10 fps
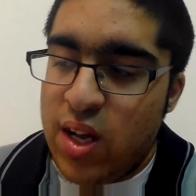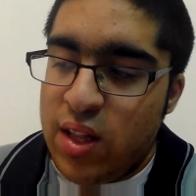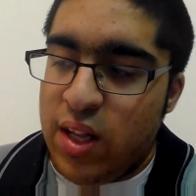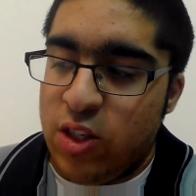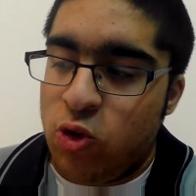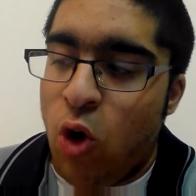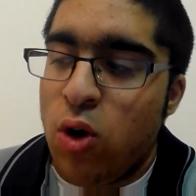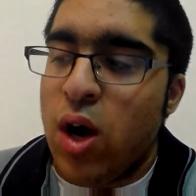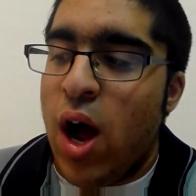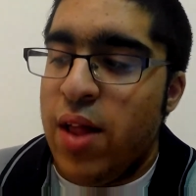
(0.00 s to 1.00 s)
They're
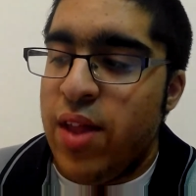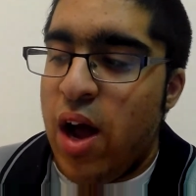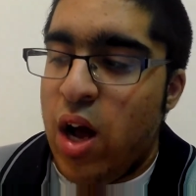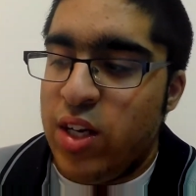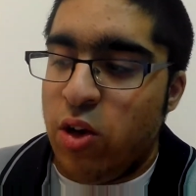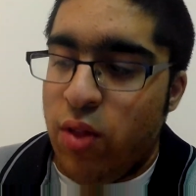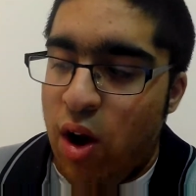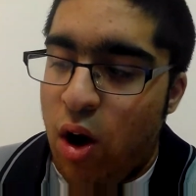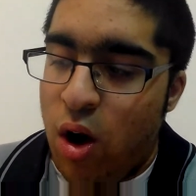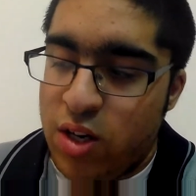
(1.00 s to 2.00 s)
stronger and they're
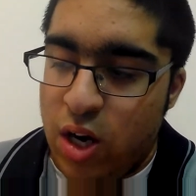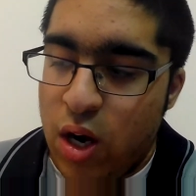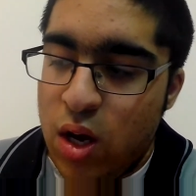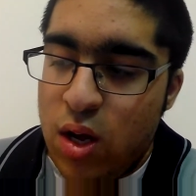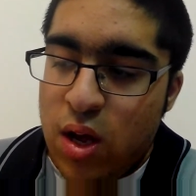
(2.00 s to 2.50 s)
harder,